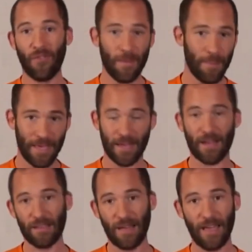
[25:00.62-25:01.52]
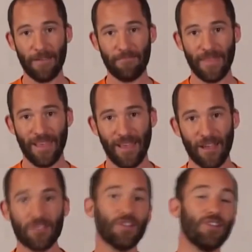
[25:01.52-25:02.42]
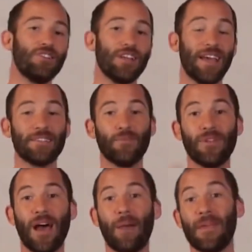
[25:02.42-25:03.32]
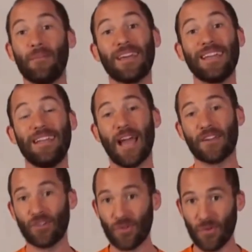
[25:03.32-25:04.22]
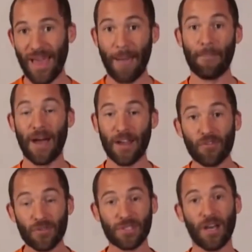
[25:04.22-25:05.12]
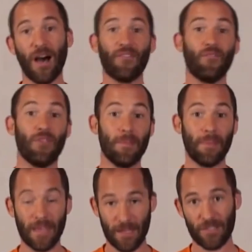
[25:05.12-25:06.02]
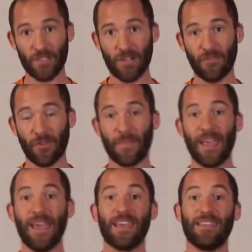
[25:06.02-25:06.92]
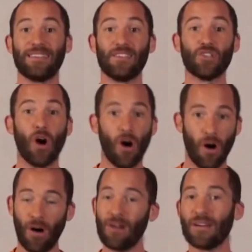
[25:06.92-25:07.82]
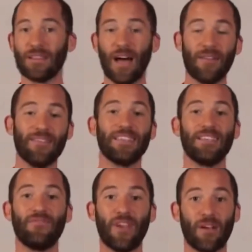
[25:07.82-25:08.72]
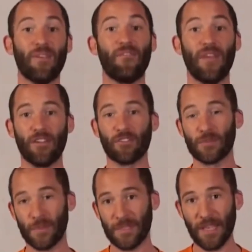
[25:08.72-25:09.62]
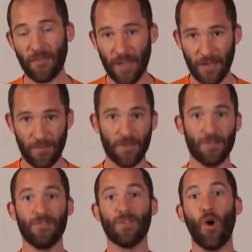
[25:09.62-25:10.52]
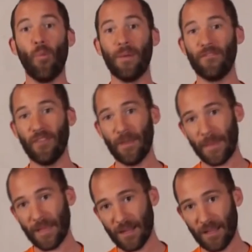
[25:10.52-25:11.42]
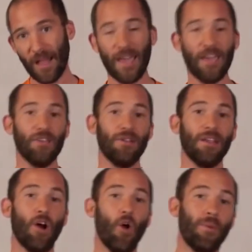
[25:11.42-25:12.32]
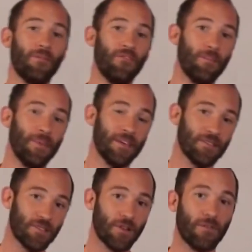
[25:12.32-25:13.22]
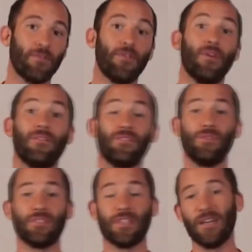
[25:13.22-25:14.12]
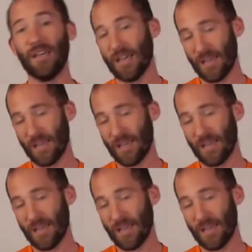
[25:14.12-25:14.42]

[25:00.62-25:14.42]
VPN client, there's a good chance it will not be able to connect to that Microsoft VPN server. A lot of this is very vendor specific. If you use OpenVPN client, you need OpenVPN server. If you use a